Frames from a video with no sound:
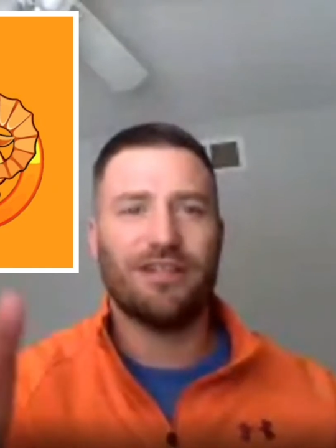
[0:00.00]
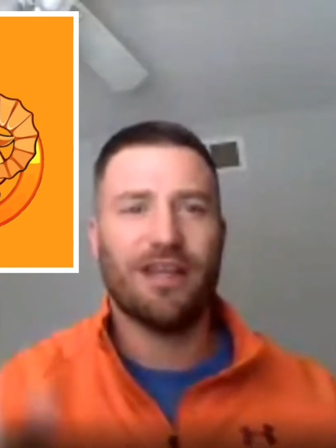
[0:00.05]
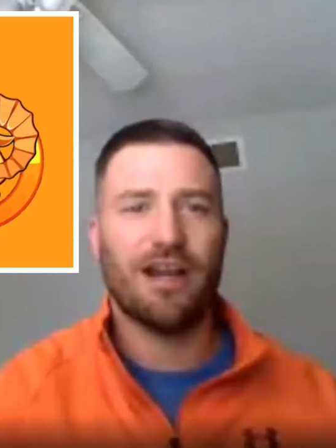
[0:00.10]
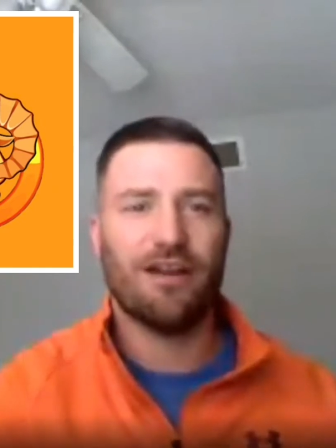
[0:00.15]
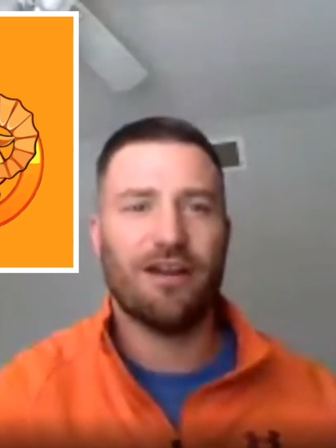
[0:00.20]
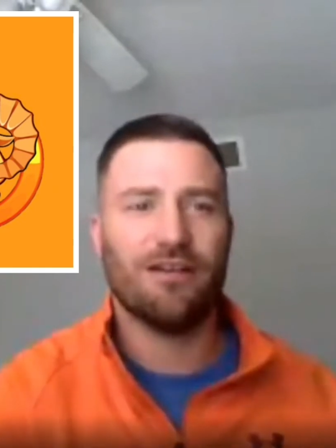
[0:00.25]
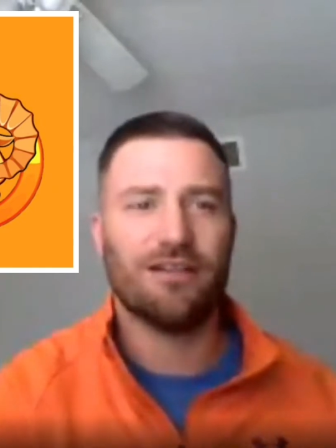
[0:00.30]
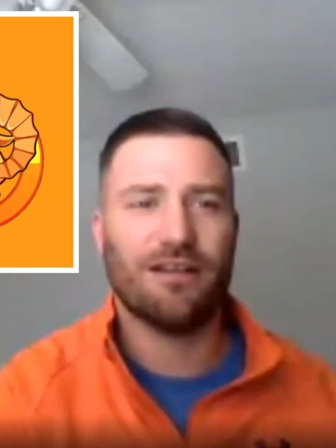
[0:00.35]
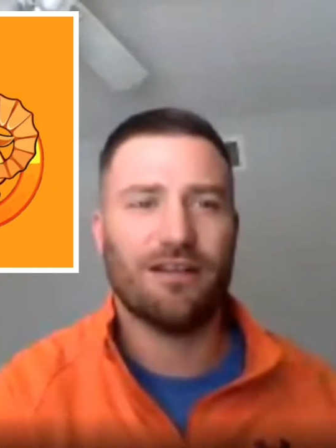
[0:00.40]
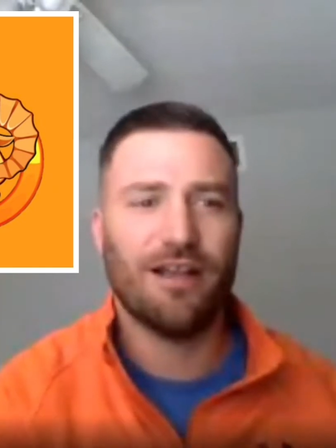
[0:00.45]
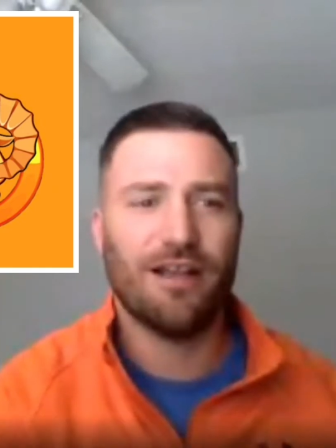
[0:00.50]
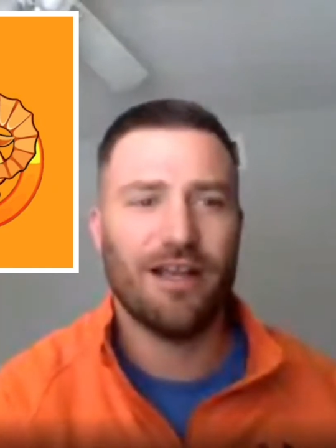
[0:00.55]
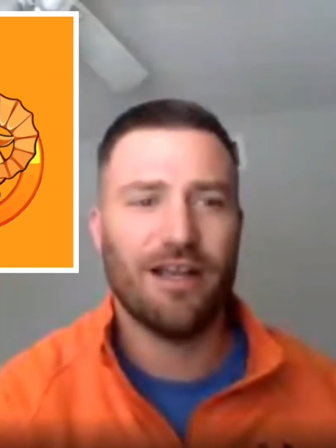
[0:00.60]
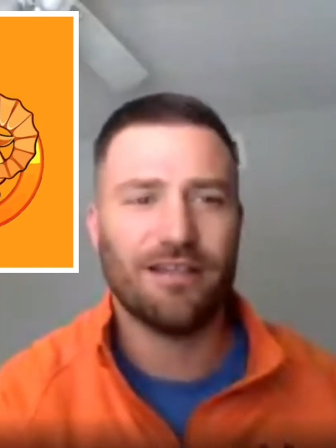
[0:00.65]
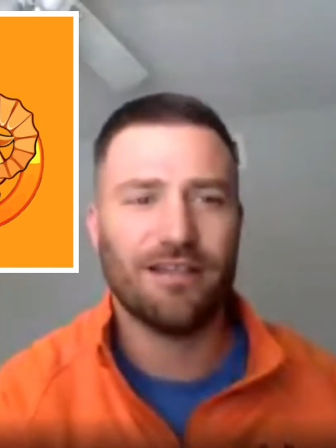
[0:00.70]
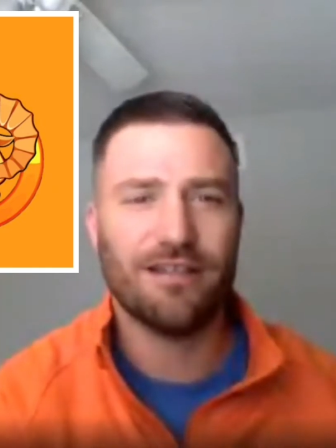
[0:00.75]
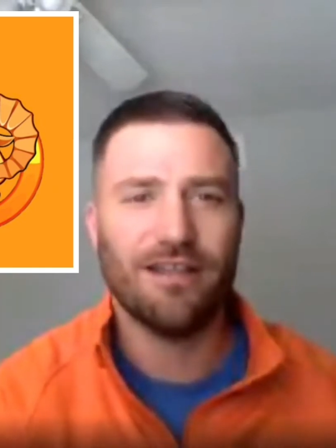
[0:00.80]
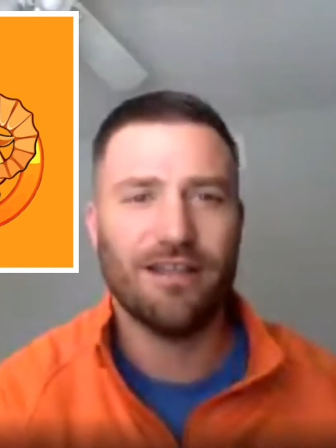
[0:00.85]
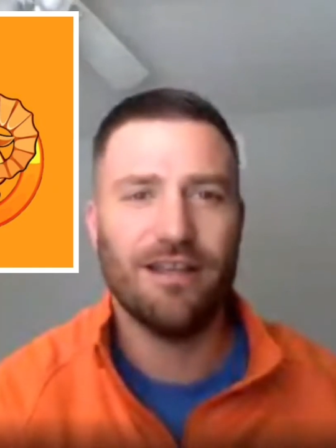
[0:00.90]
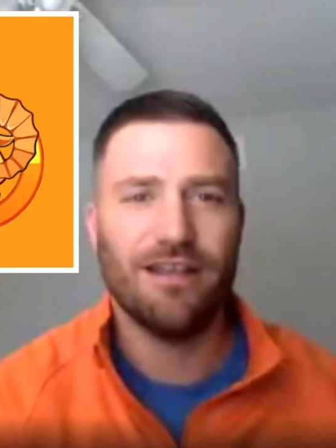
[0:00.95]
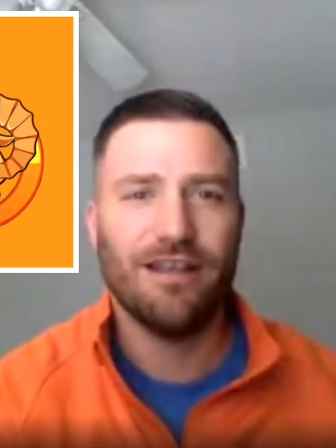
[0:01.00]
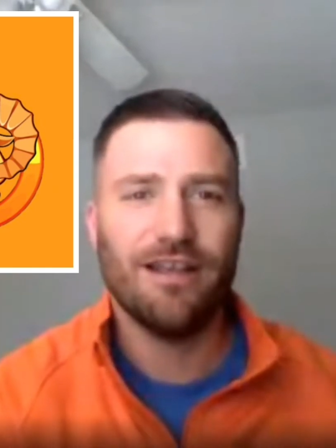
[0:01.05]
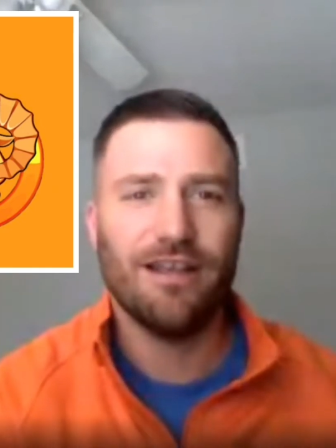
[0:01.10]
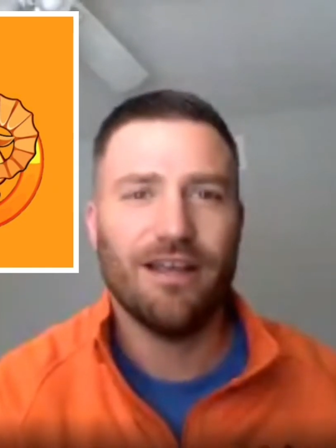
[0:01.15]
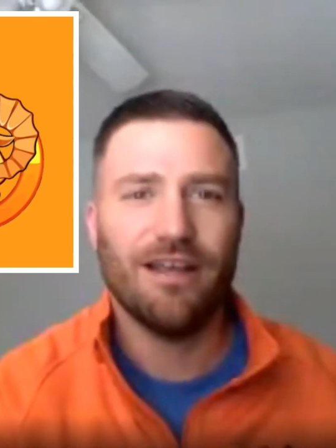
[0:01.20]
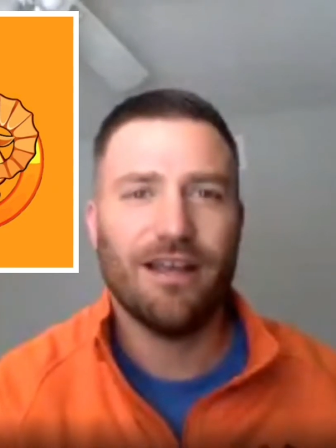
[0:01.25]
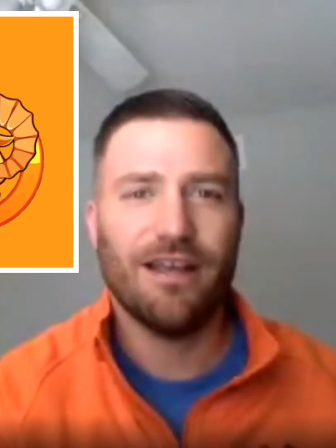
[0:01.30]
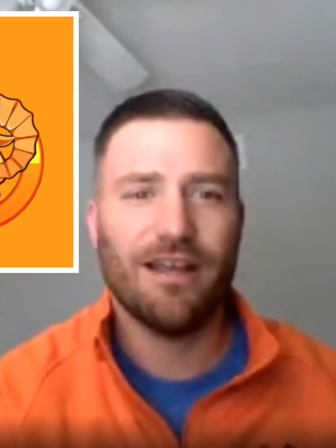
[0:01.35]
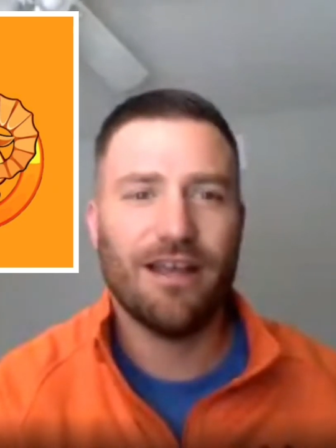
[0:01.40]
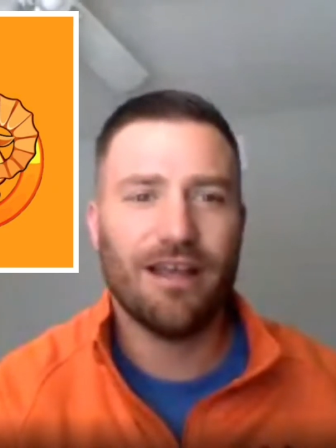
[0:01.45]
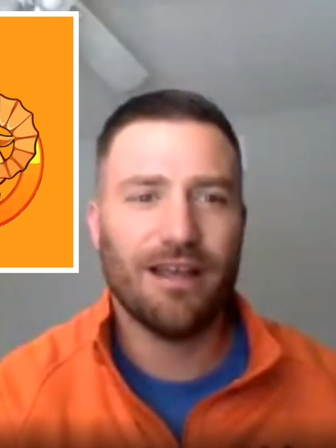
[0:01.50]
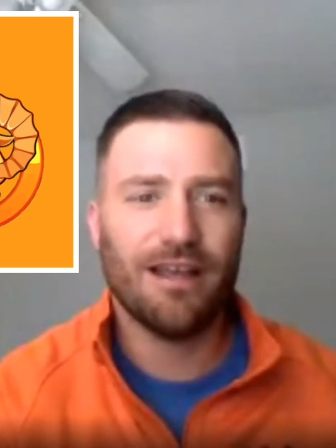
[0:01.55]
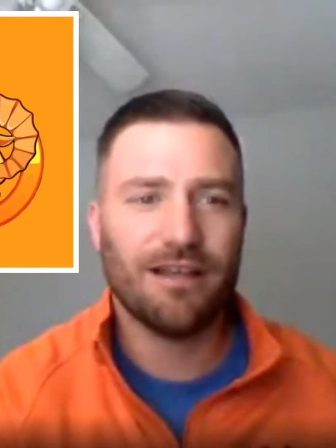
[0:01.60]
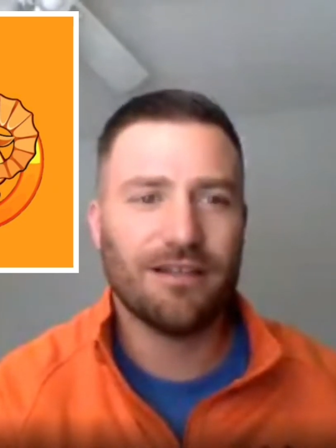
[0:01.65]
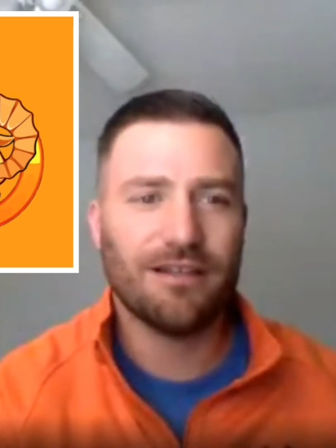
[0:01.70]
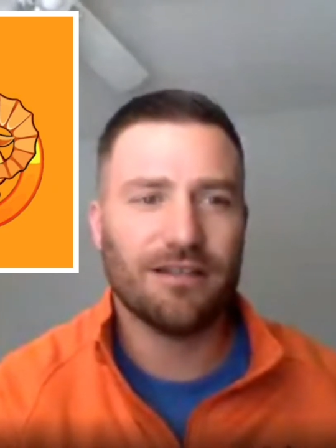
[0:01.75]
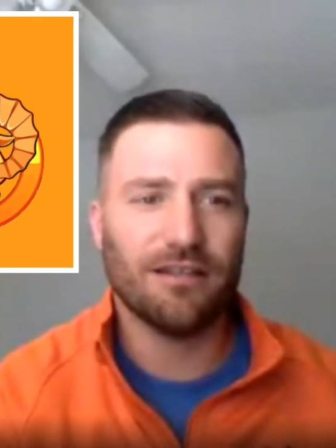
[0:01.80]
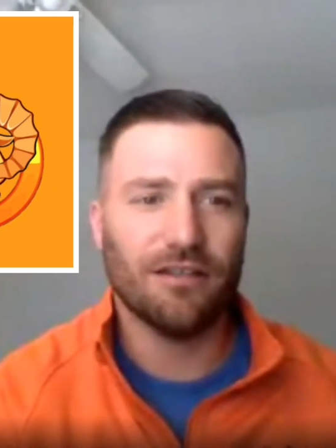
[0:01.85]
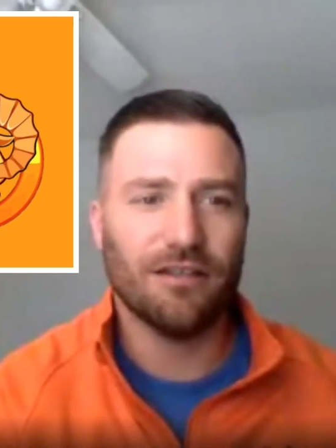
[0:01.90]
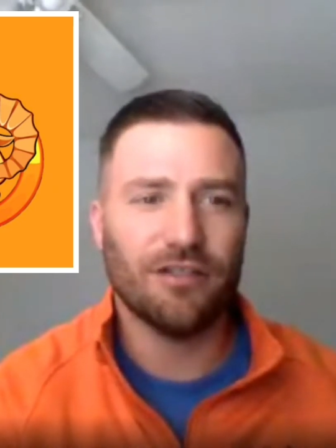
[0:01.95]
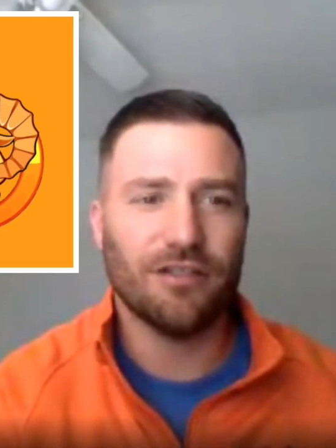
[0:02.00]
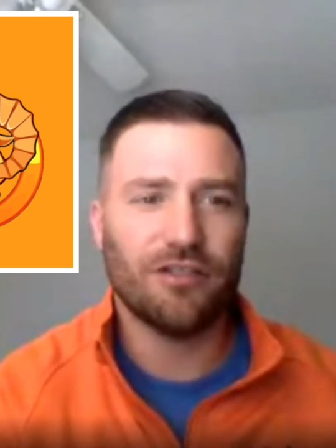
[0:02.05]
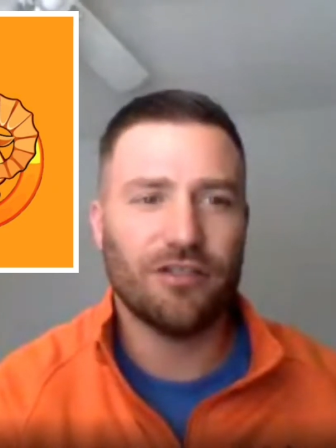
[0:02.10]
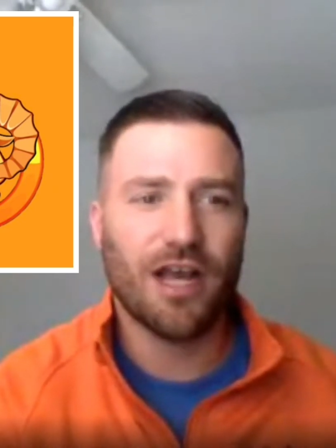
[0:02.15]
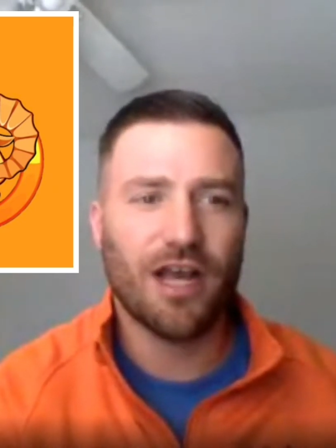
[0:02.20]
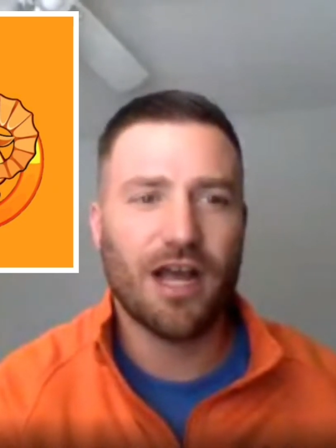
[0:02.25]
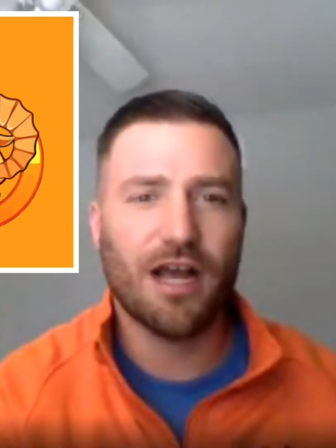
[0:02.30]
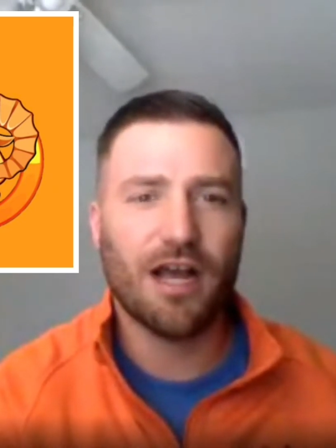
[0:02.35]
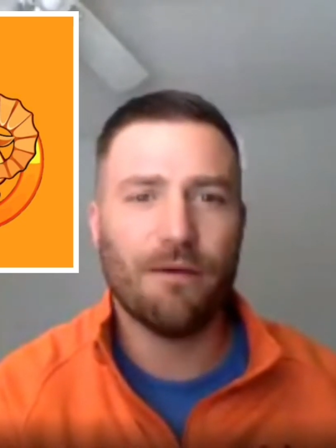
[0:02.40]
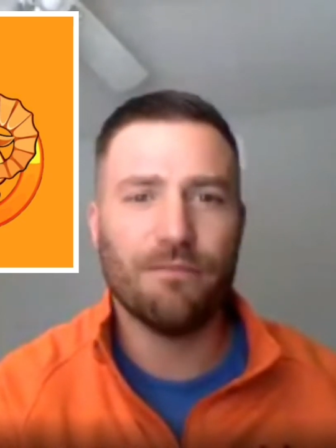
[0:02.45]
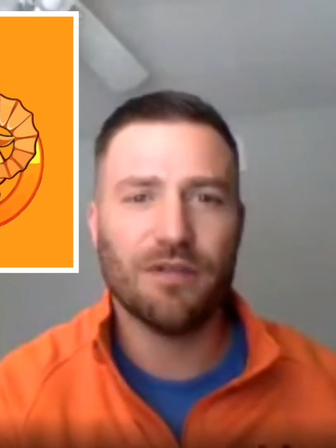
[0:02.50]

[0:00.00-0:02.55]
class. Excellent job, Mrs.